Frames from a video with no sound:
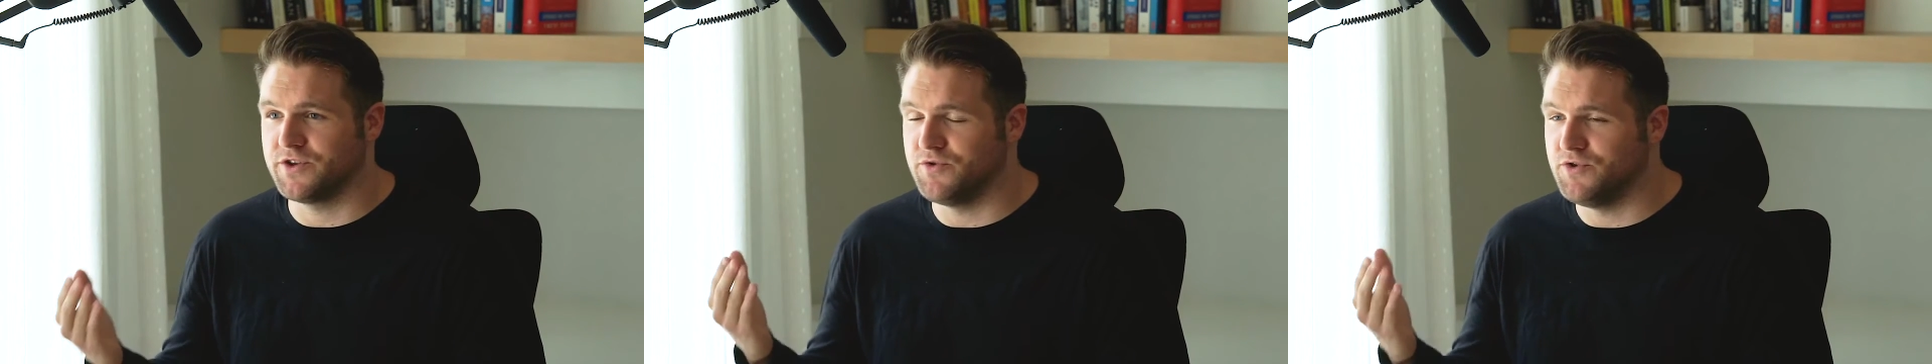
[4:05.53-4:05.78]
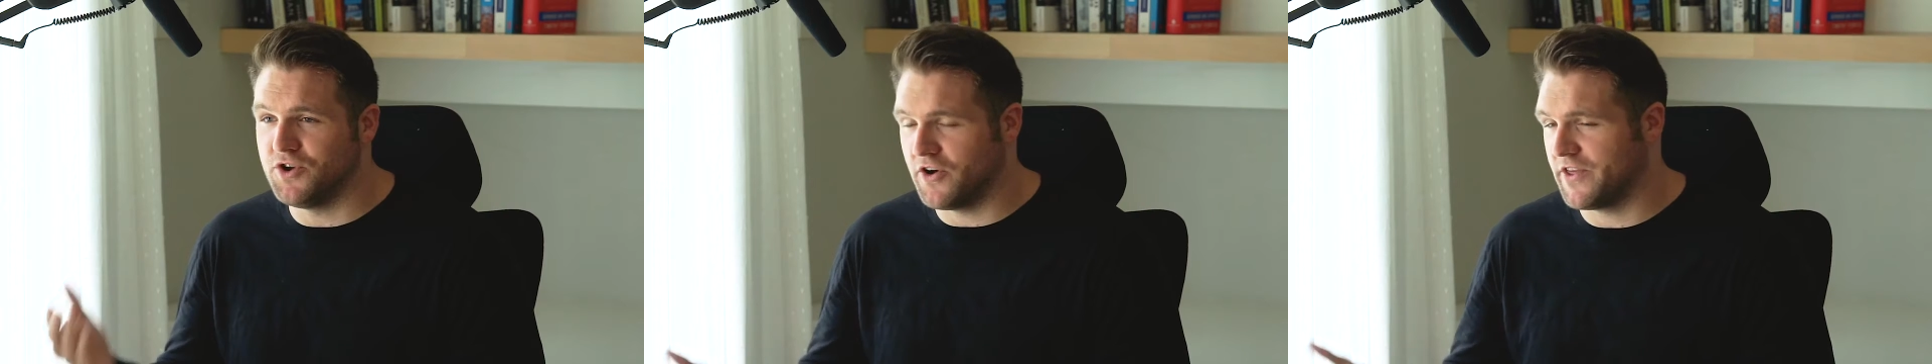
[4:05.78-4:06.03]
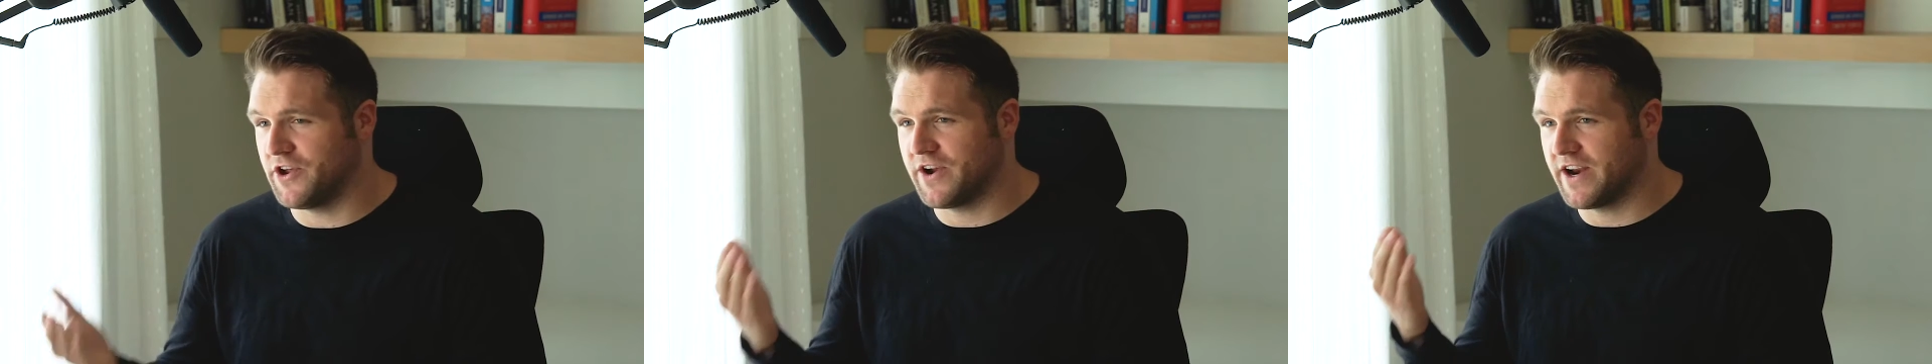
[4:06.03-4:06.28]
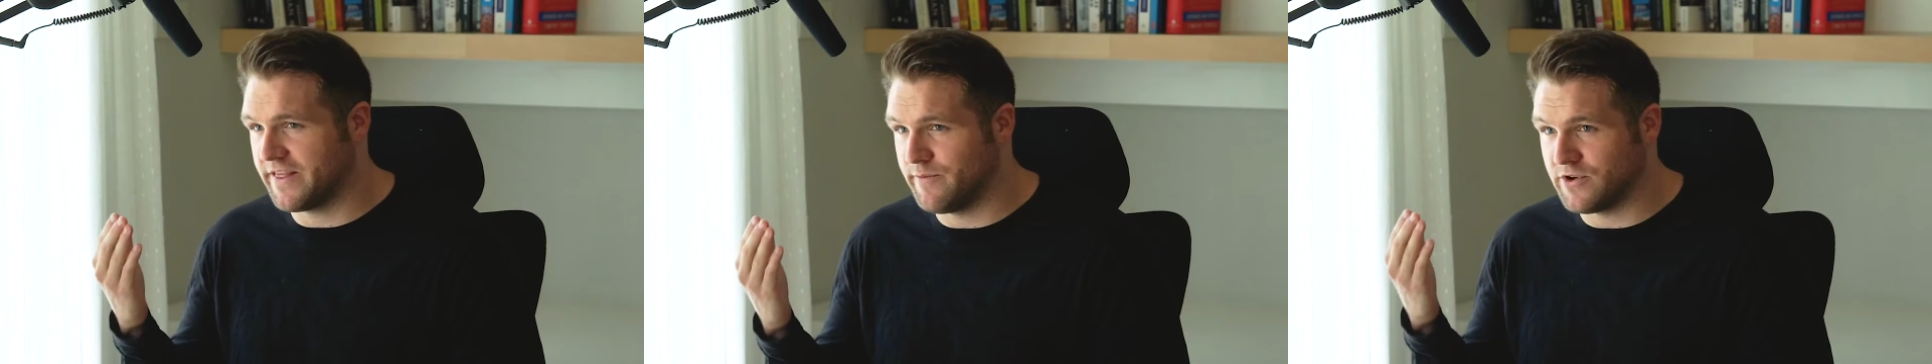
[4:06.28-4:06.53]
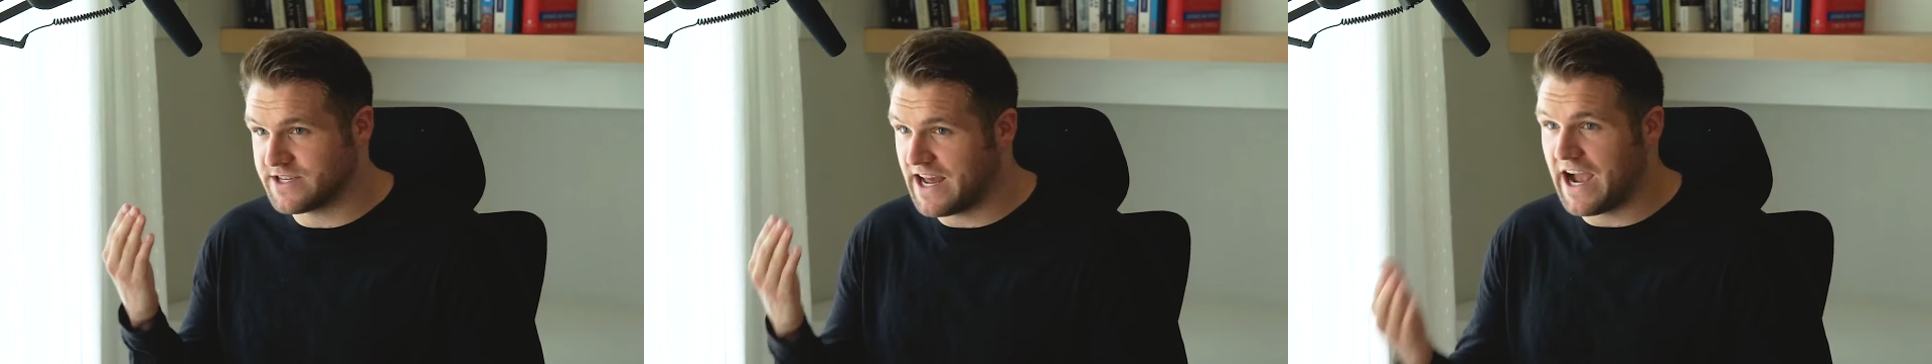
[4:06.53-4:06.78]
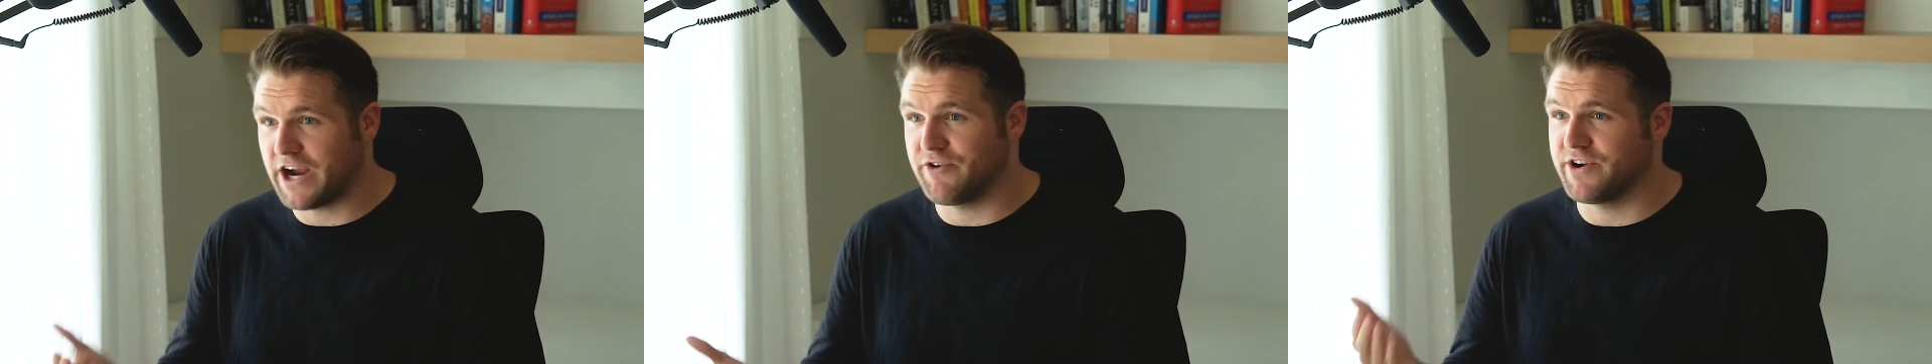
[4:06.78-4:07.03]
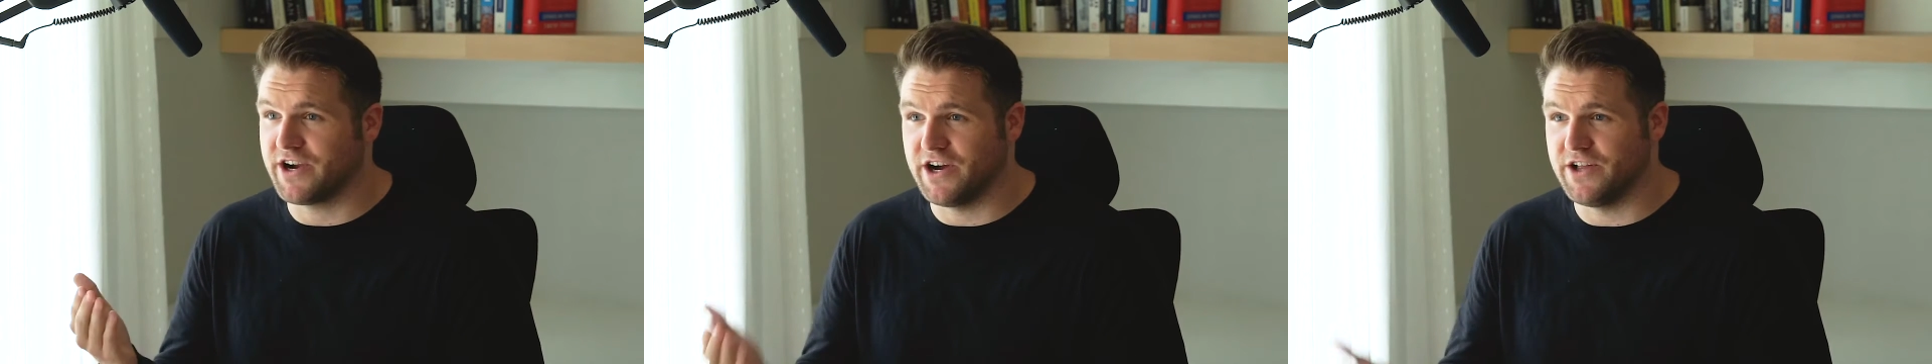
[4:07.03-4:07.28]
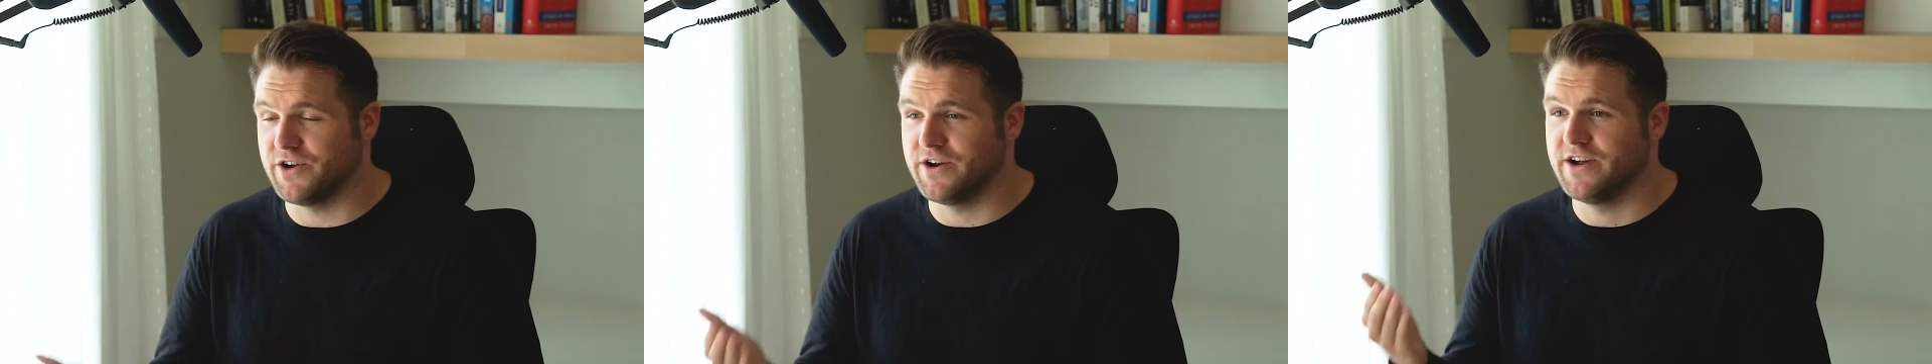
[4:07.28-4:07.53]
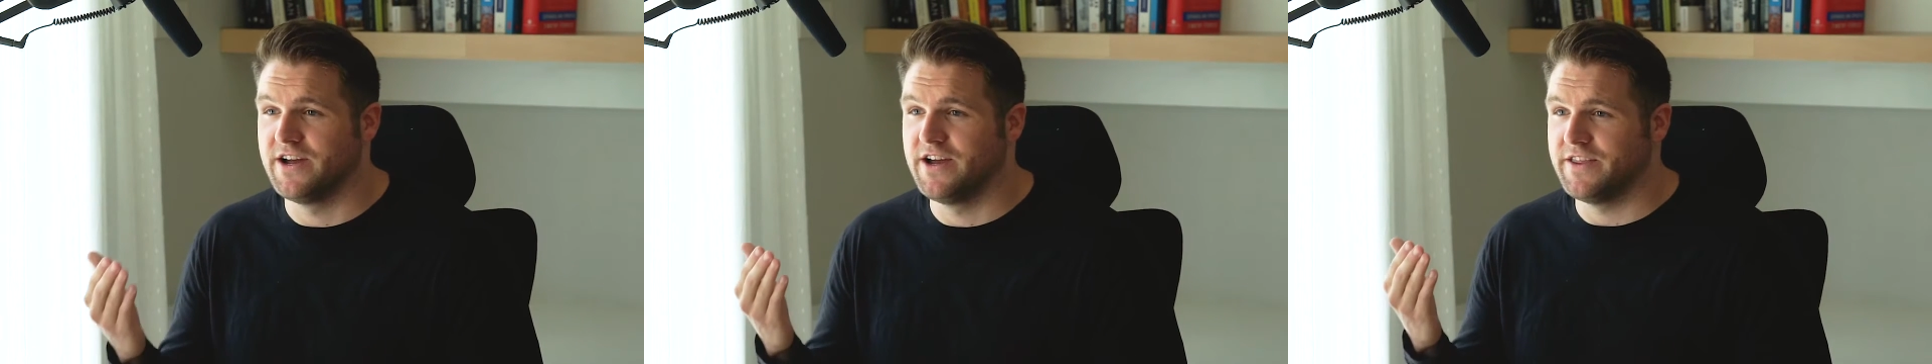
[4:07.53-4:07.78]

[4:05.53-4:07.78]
that you're getting the most accurate color,